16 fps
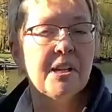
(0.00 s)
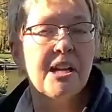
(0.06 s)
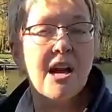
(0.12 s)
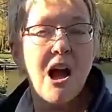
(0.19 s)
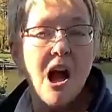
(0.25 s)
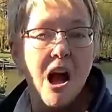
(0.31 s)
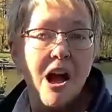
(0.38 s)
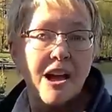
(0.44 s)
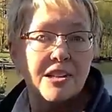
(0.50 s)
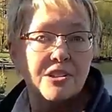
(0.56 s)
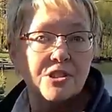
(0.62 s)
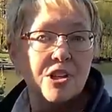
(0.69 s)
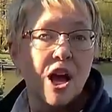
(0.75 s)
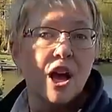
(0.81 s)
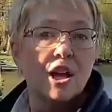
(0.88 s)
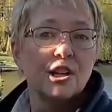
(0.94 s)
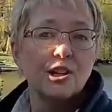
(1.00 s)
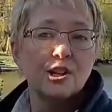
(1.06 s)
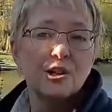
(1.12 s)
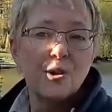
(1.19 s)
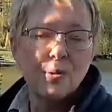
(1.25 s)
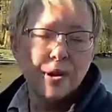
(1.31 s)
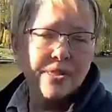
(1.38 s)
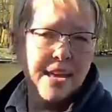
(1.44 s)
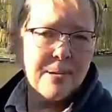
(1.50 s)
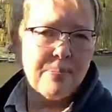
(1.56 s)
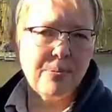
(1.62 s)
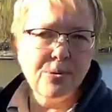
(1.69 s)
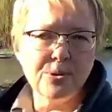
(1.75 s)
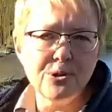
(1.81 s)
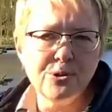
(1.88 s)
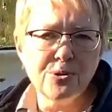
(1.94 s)
because you know what they
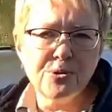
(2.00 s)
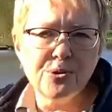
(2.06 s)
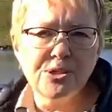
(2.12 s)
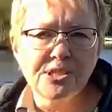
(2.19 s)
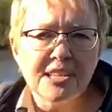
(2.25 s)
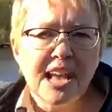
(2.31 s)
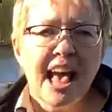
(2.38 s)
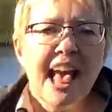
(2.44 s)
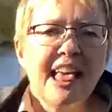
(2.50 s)
produce?